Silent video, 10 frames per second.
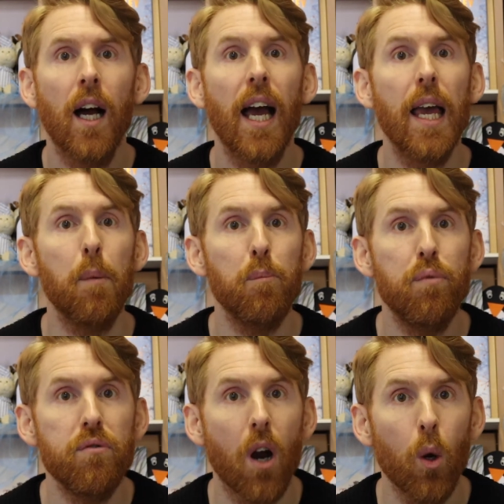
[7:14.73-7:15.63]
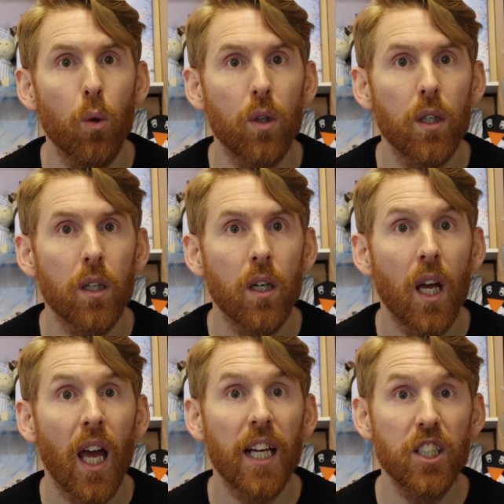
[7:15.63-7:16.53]
it broke,
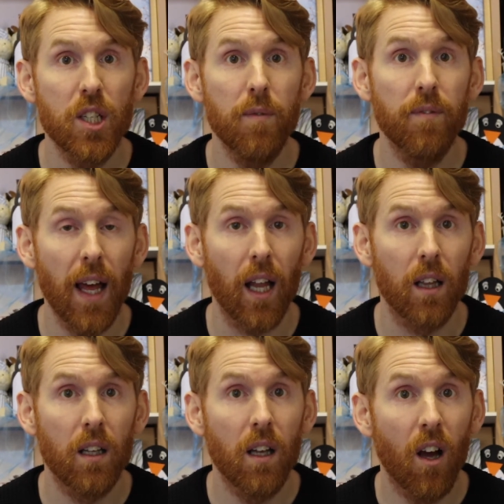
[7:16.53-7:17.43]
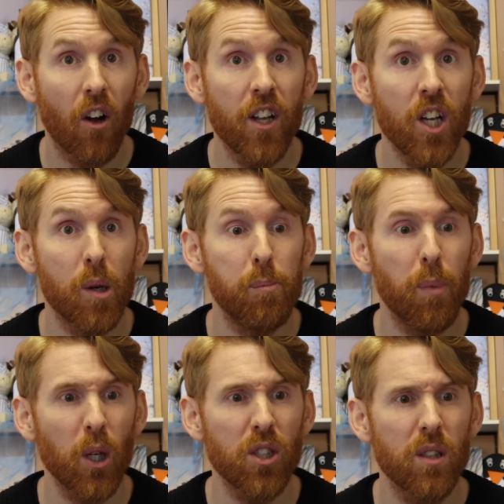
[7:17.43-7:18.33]
and she fell on her
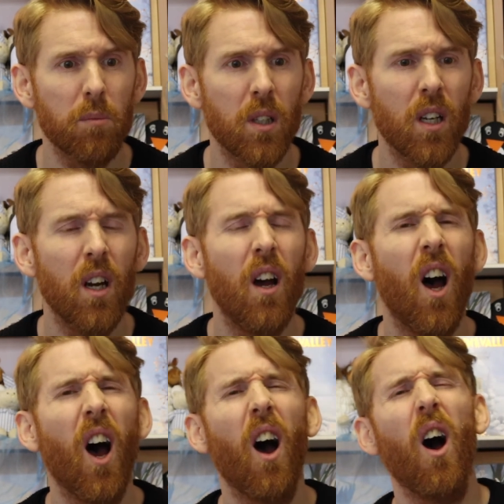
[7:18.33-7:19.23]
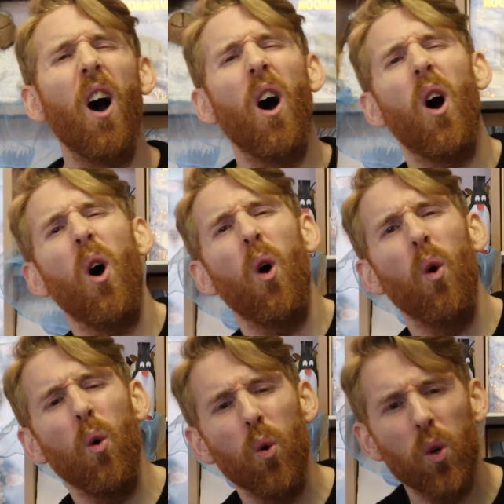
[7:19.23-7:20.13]
bottom.
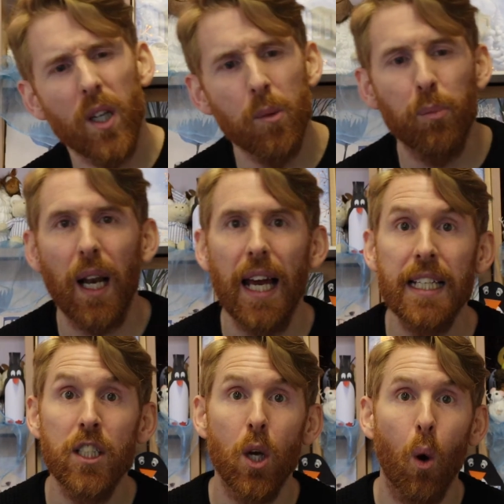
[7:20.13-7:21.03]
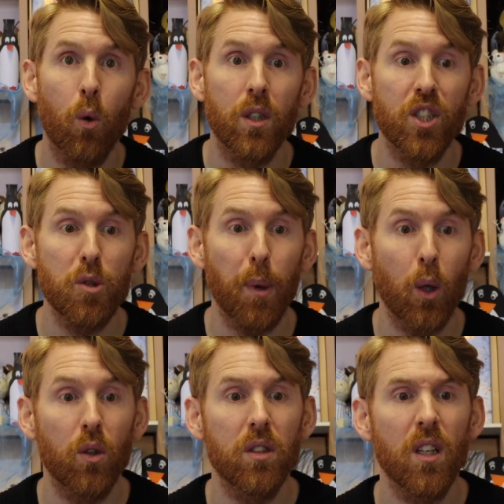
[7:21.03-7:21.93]
"Oh," complained Golden
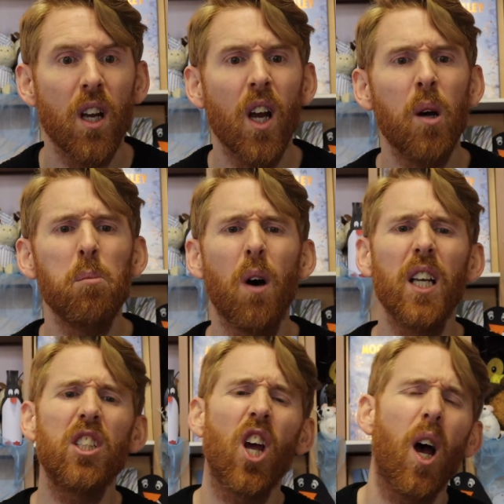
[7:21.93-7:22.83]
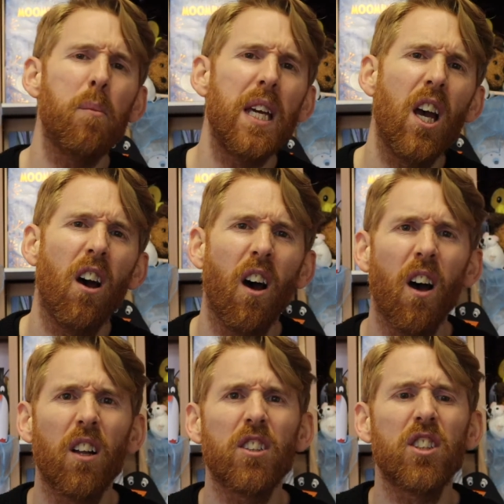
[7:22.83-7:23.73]
Spokes, "my tummy
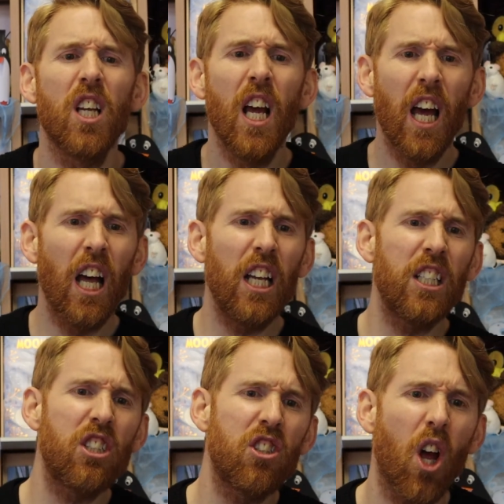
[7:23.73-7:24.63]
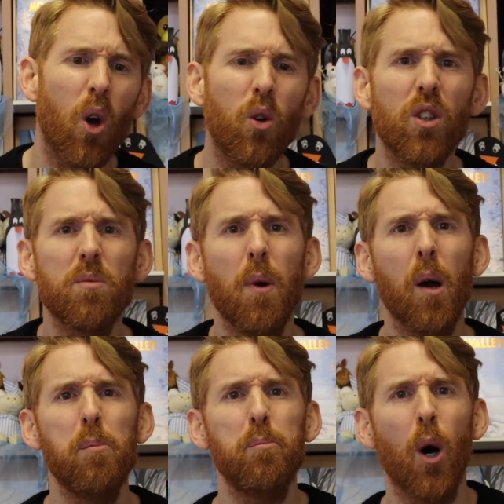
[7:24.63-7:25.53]
hurts, and so does my
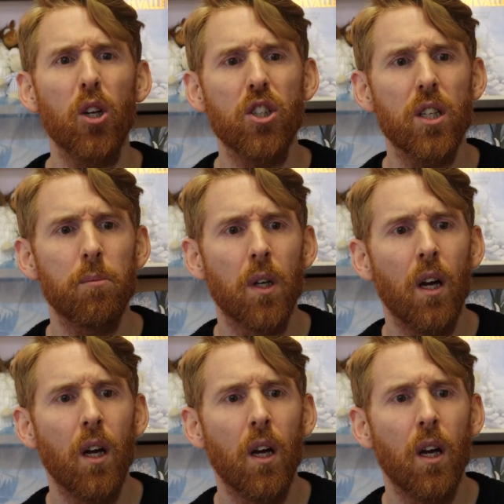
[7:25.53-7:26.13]
bottom.